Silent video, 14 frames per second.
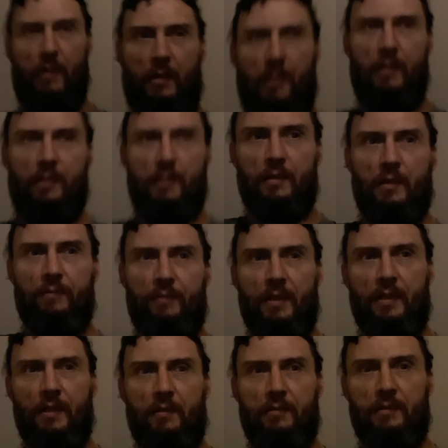And then I've got
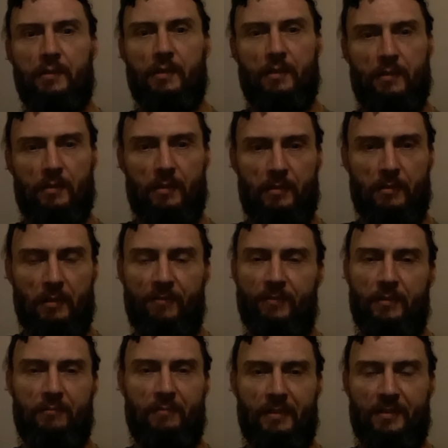to get underneath the,
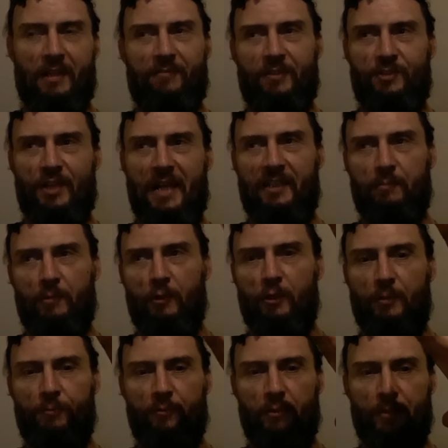like, so I have to jack the motor
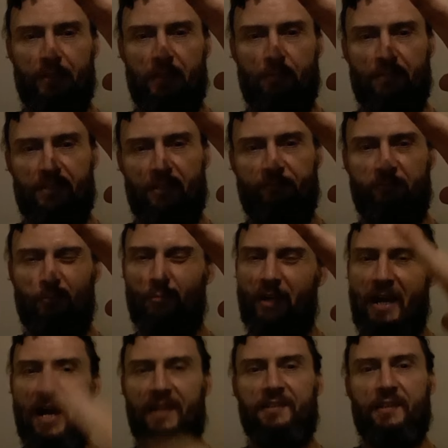up a little bit to give myself a little more
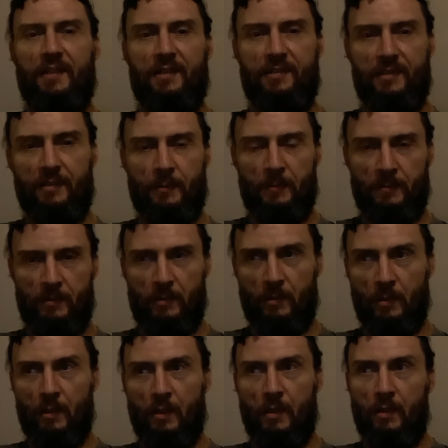access.
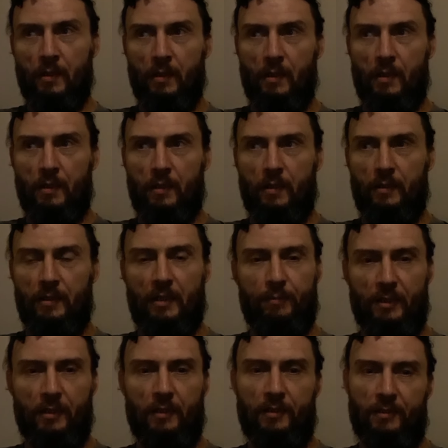That'll
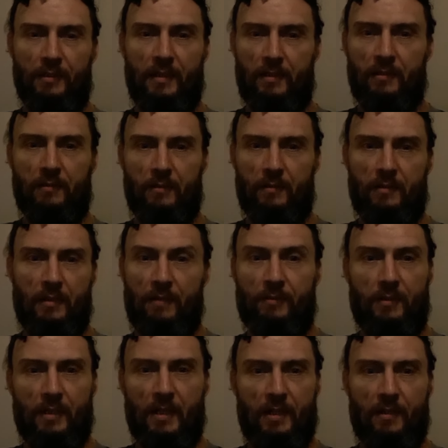be that. And after
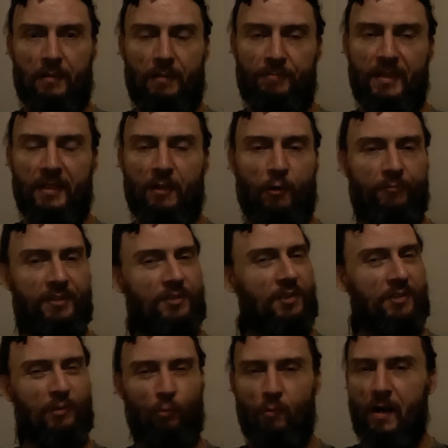that, I'm thinking hopefully it's
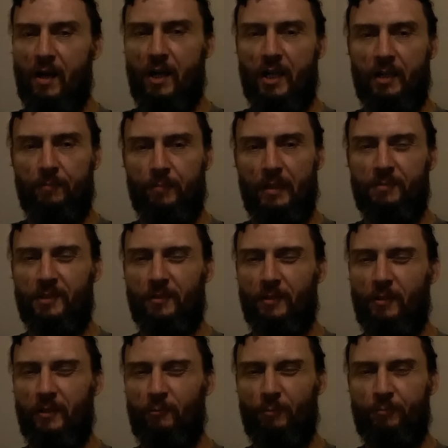just the wiring, but I'm just going to
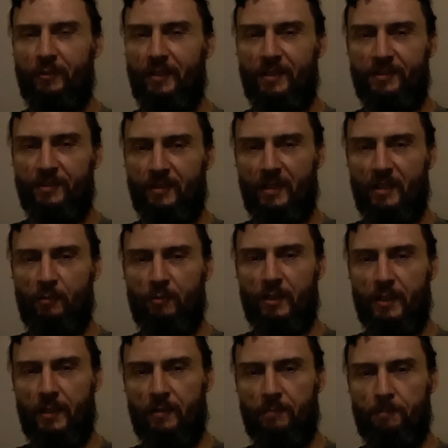go ahead and replace it
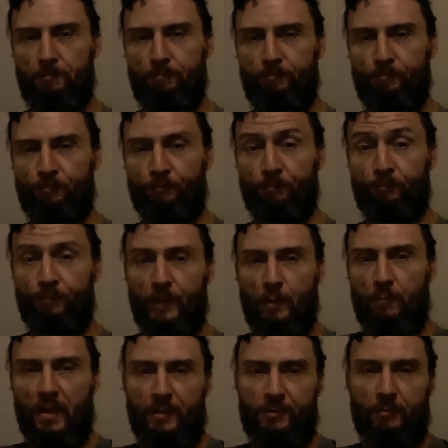anyway.
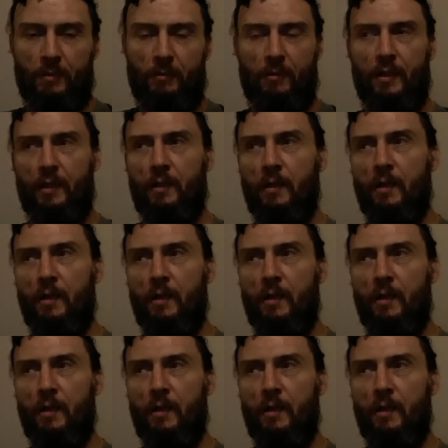Might as well, right?